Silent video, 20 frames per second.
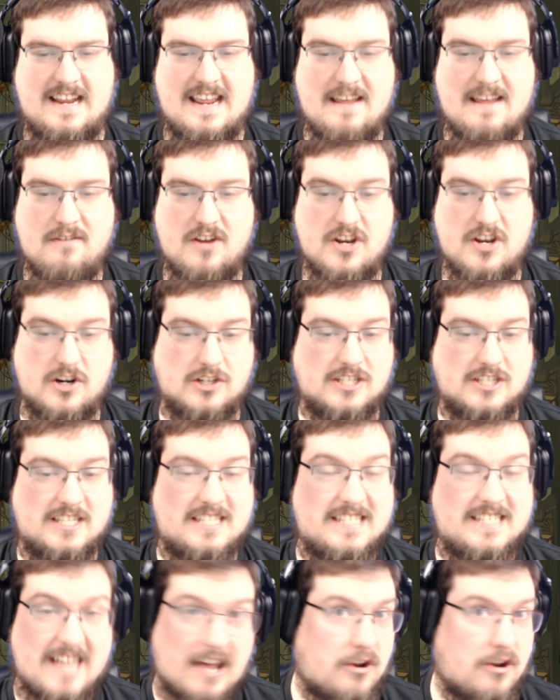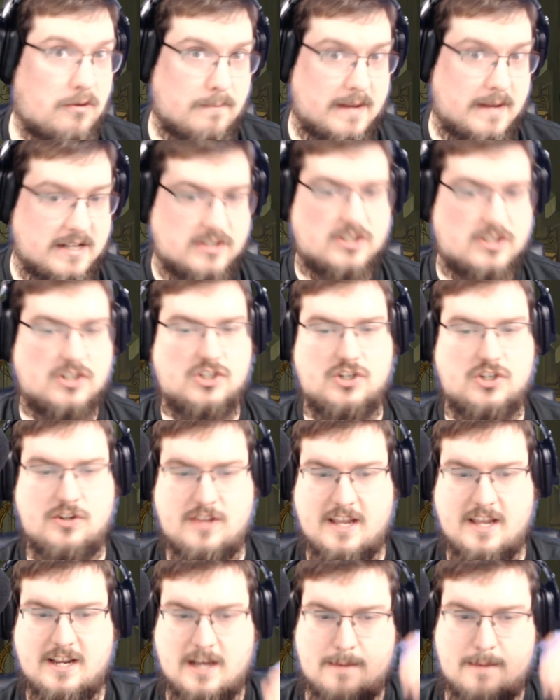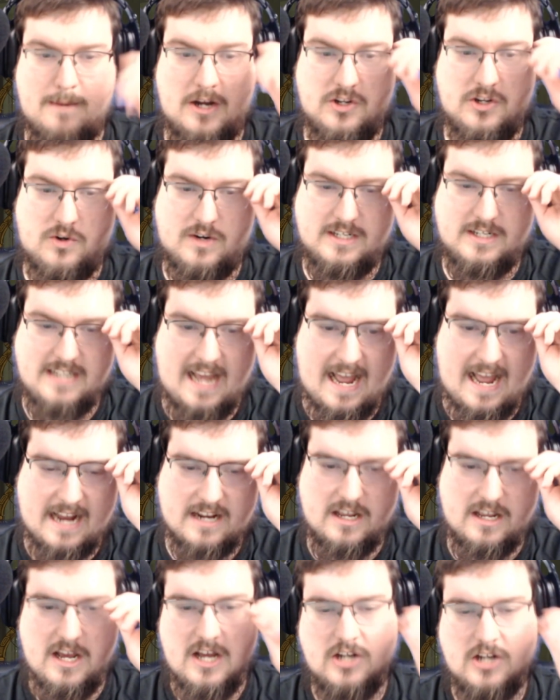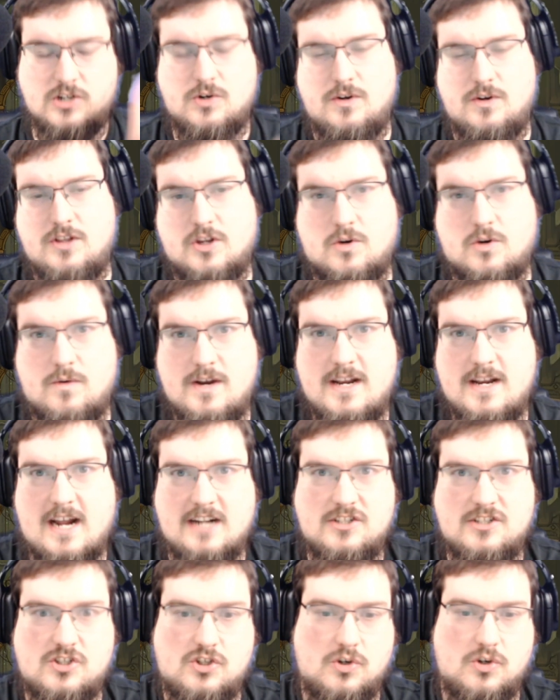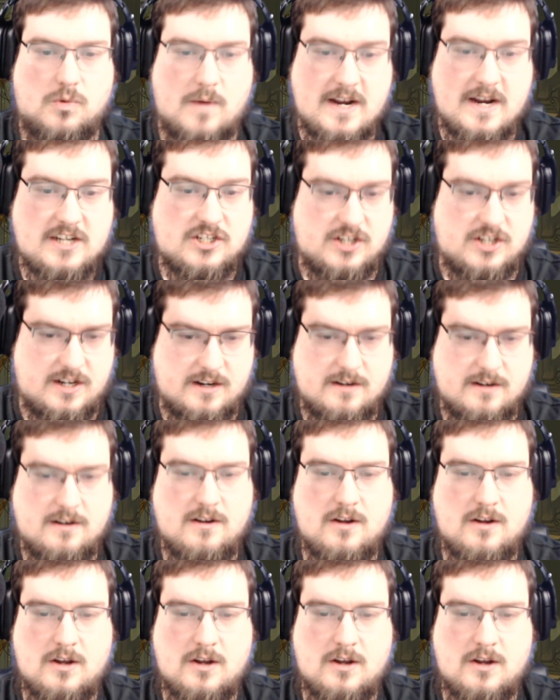even your settlements should they come under attack during the Green Knight's duration.